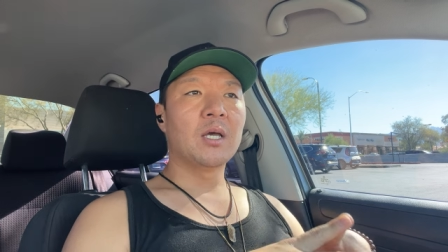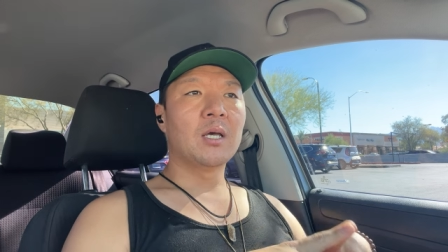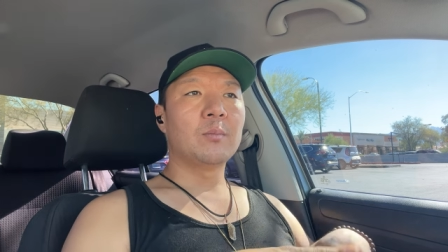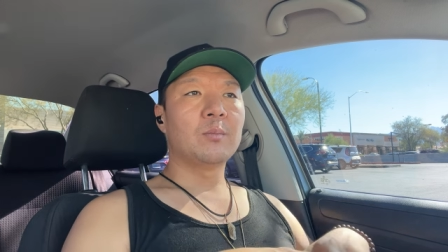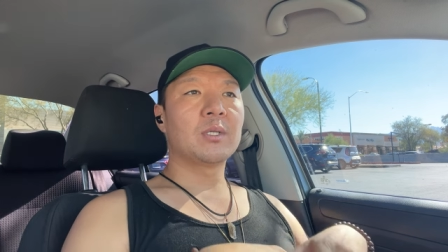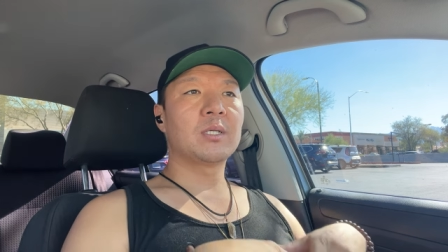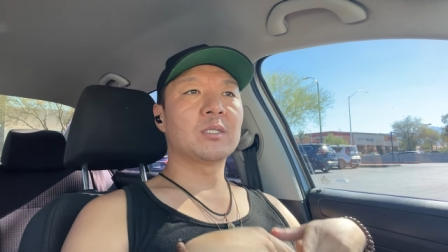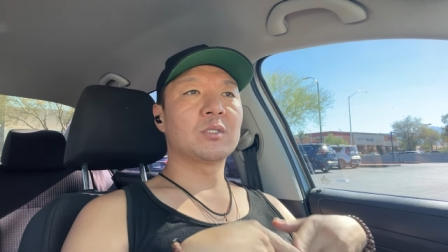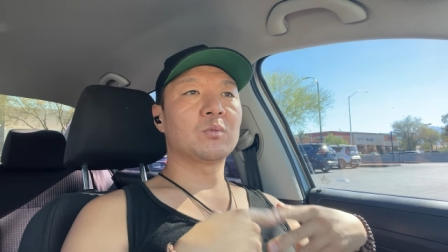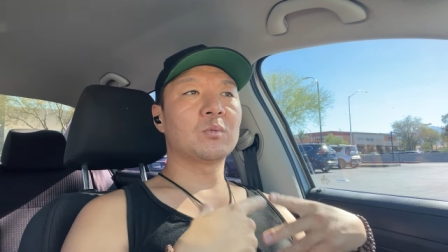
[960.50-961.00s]

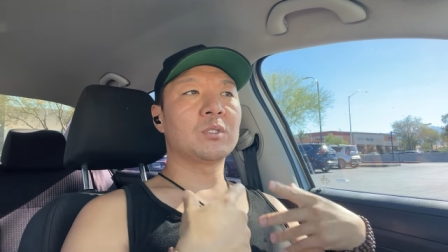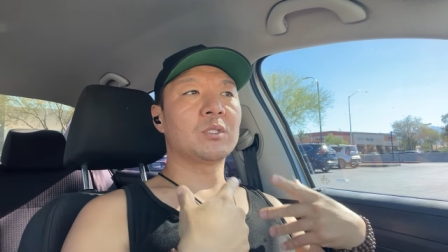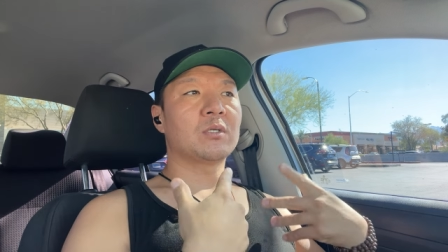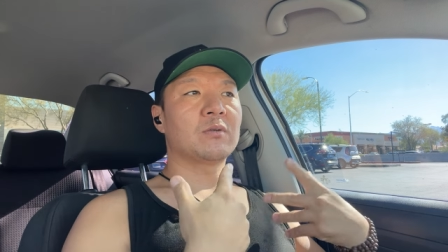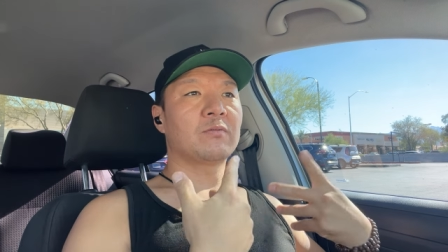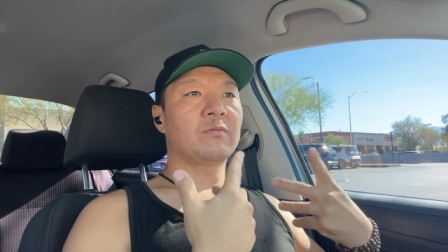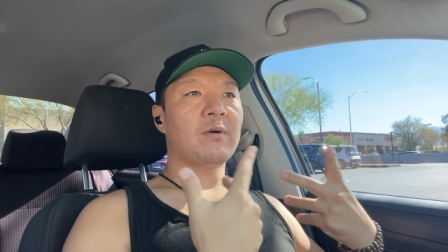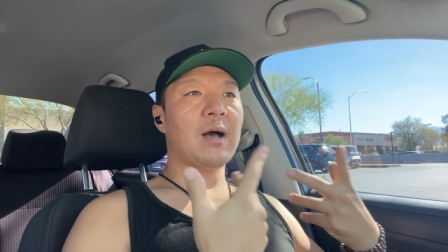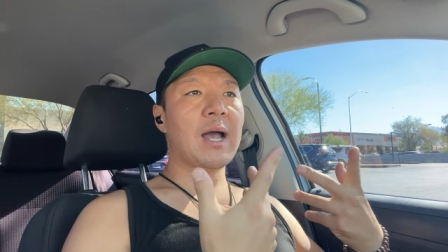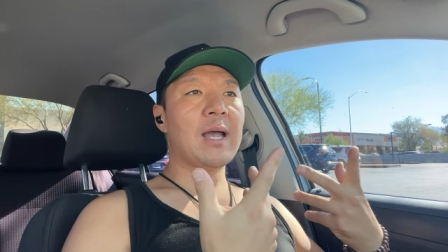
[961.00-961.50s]
Because when
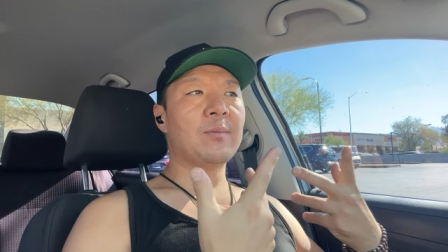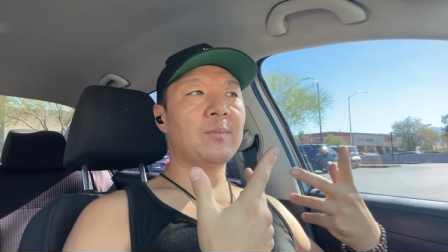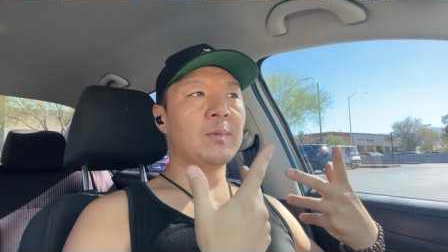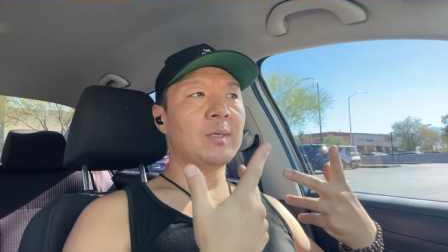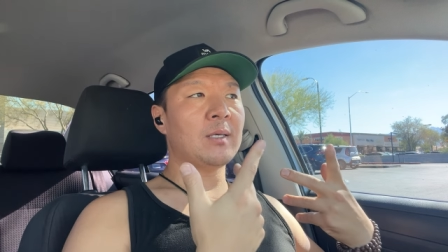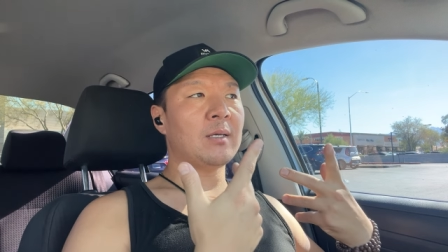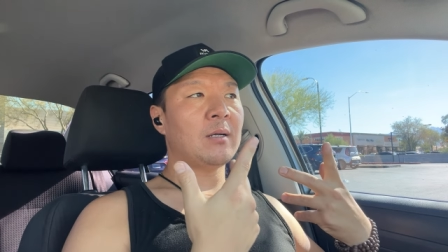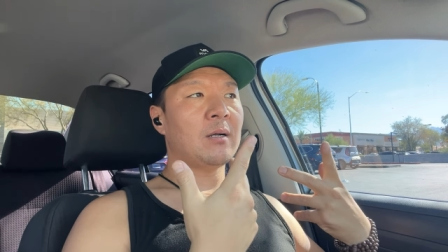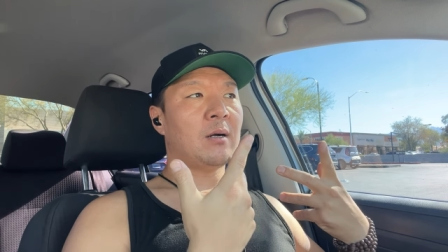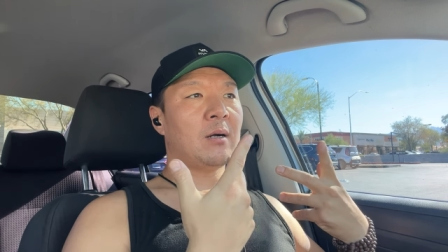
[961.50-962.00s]
you're
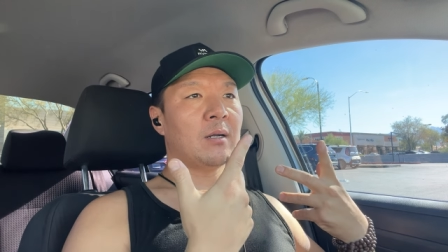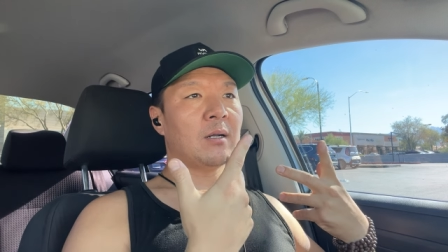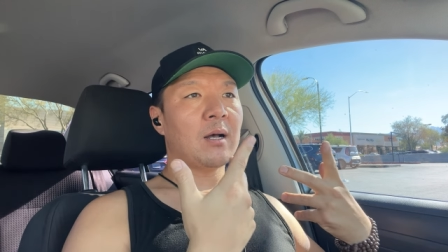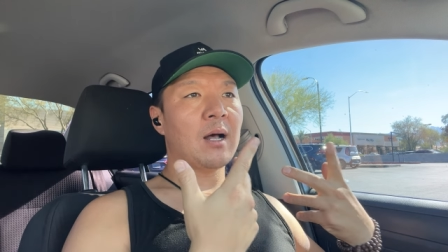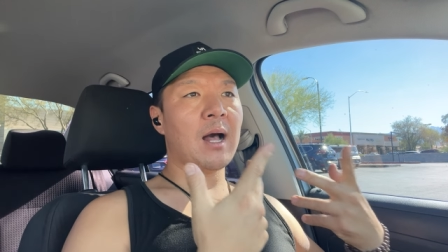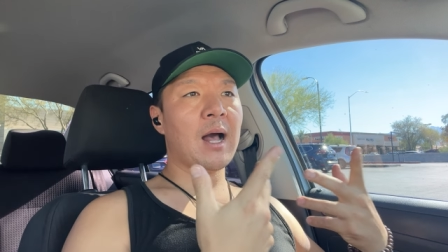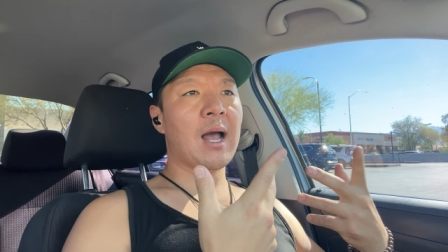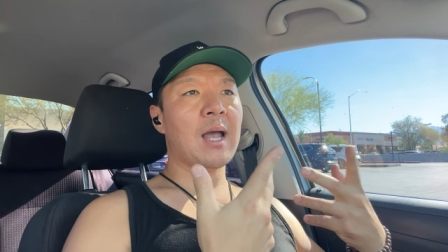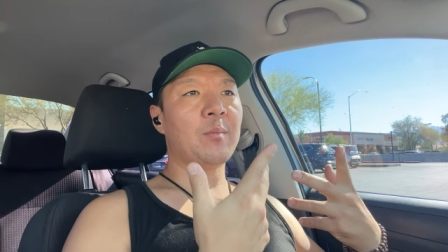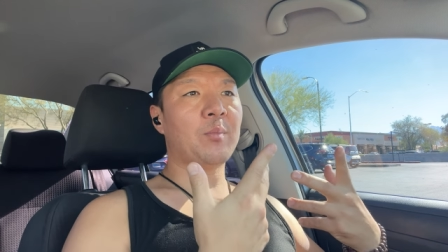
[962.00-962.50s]
vibing on a
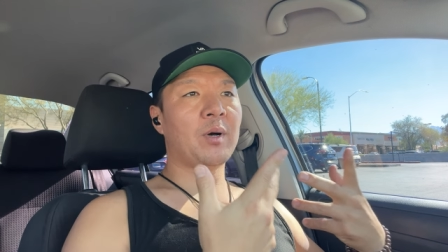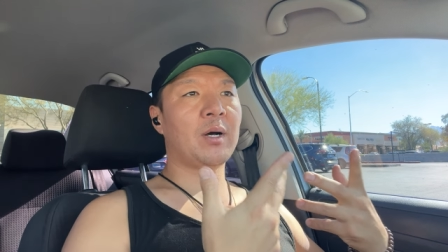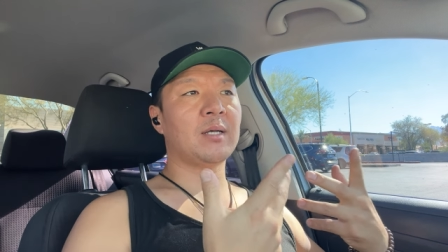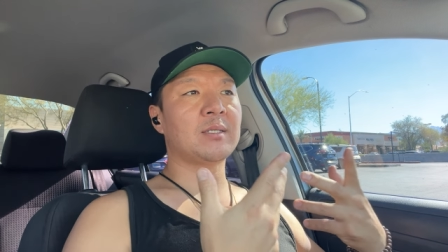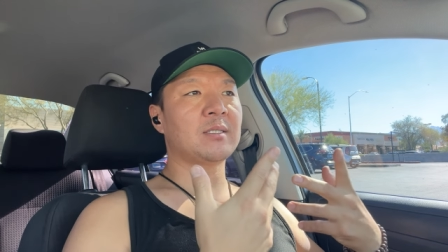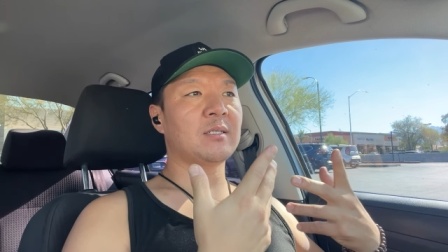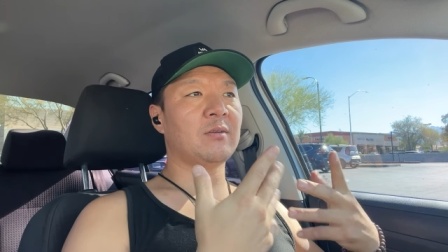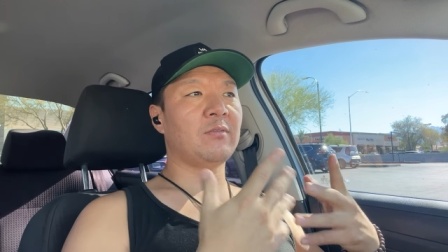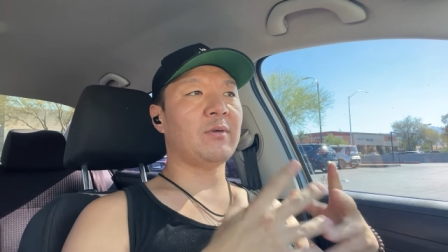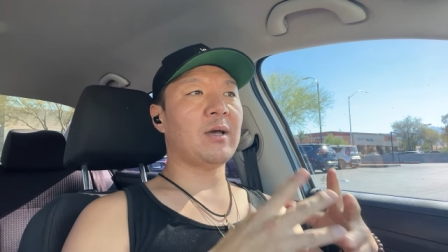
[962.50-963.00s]
high
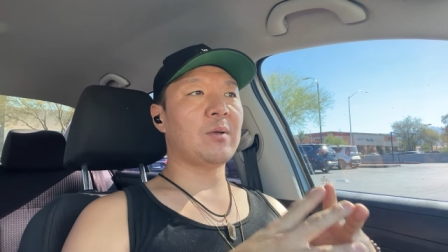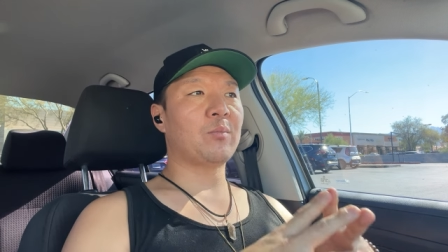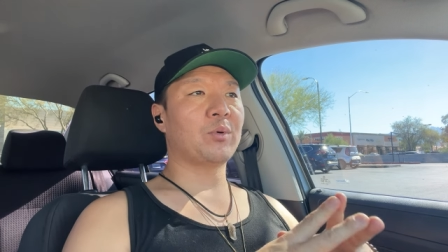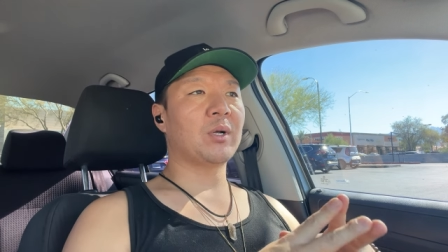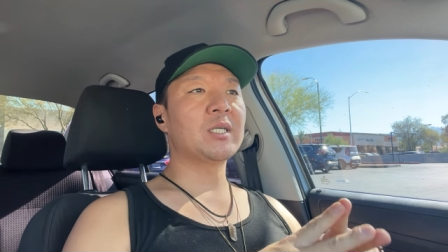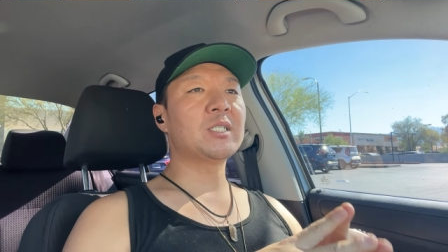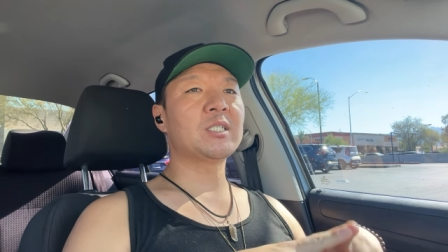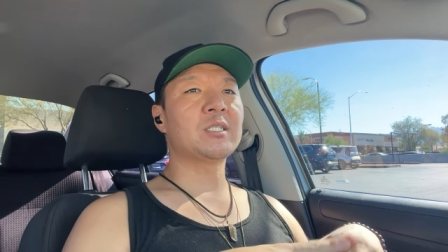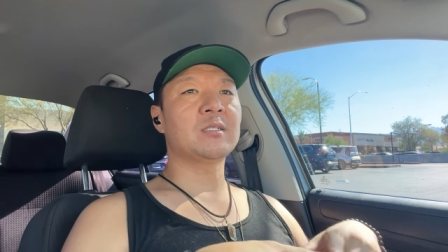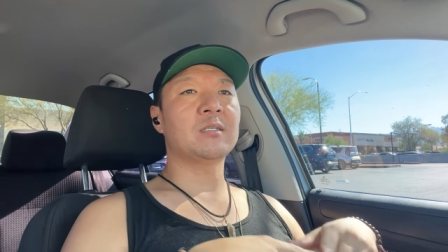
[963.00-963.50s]
positive
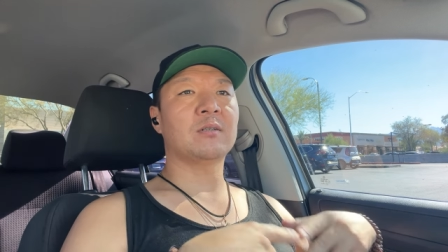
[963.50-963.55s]
vibration,